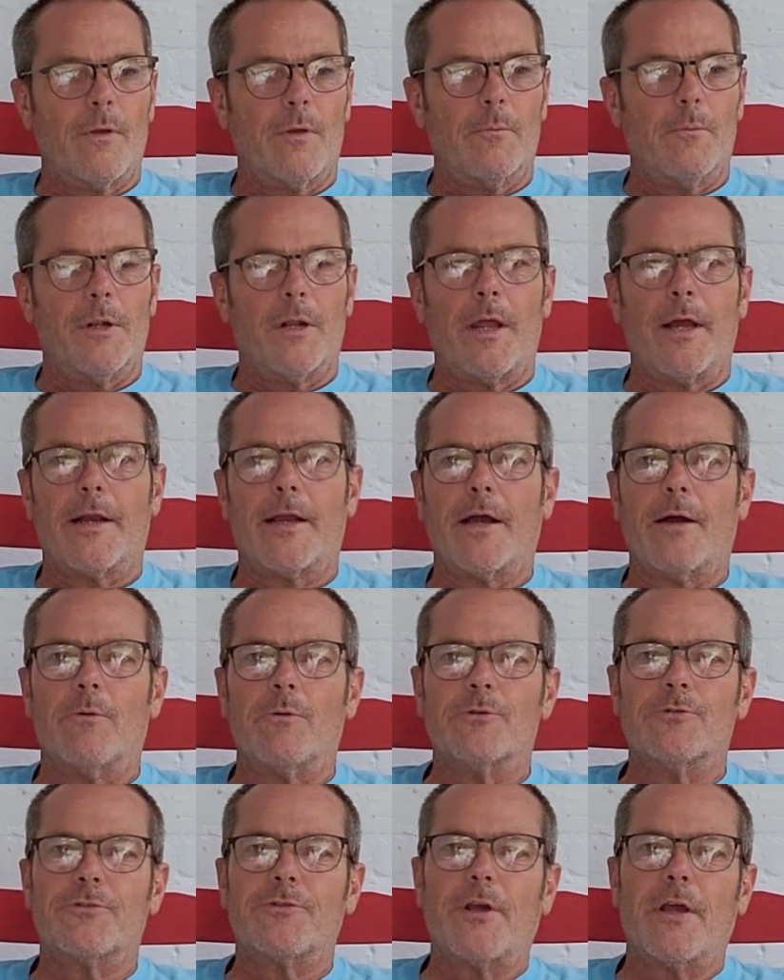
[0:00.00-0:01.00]
But like I
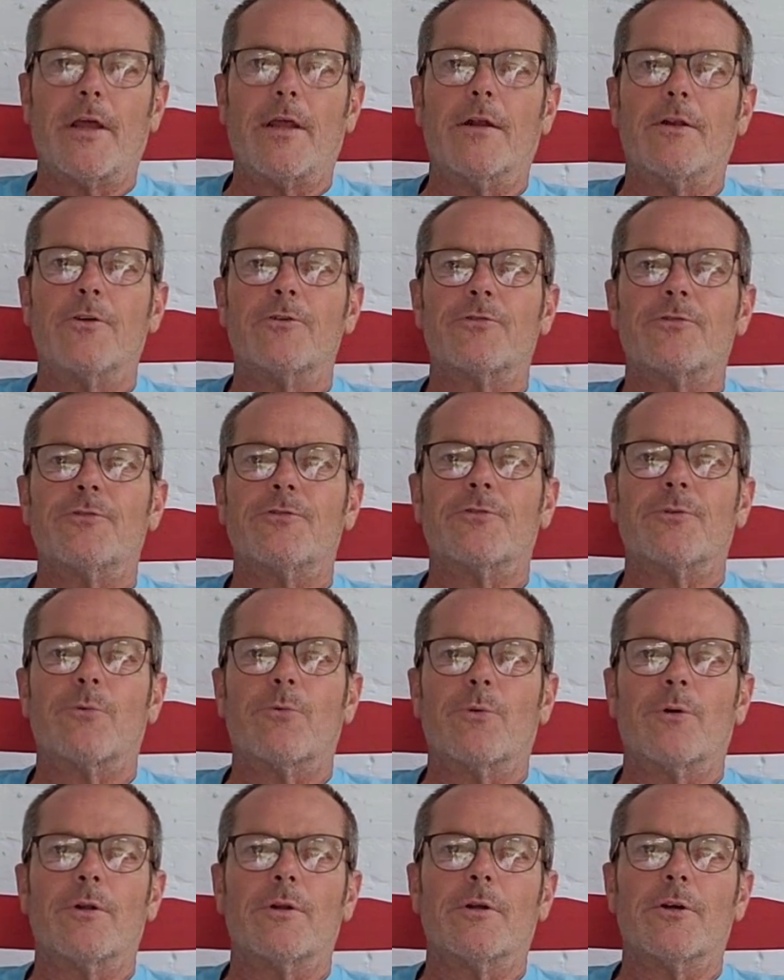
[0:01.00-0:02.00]
was saying, this is a
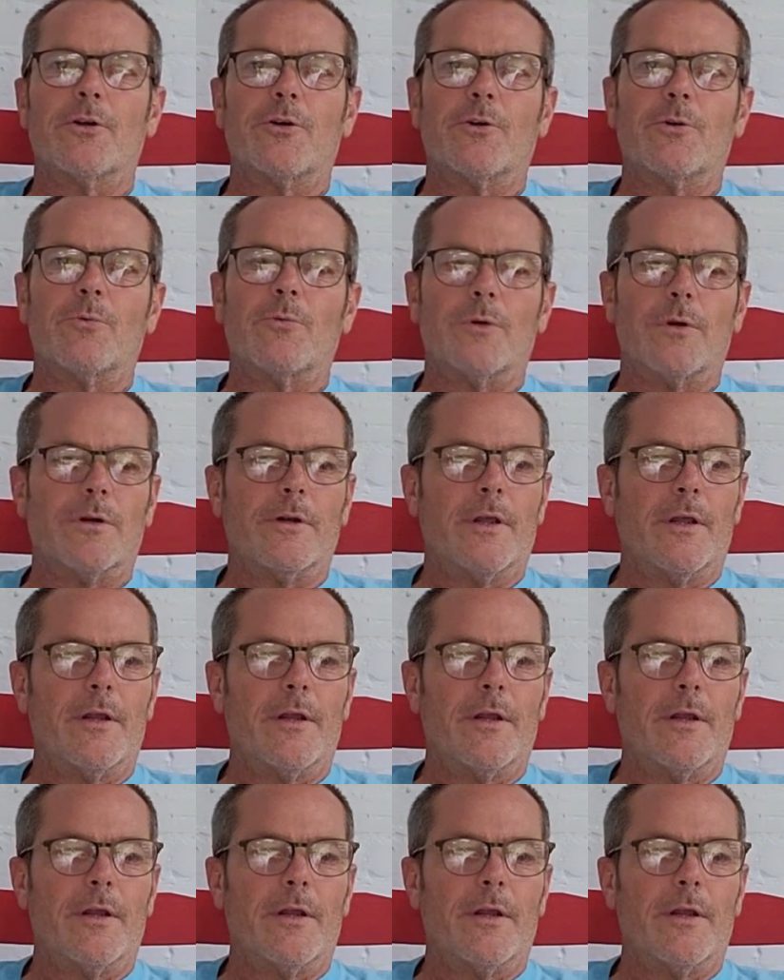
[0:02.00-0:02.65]
really good one.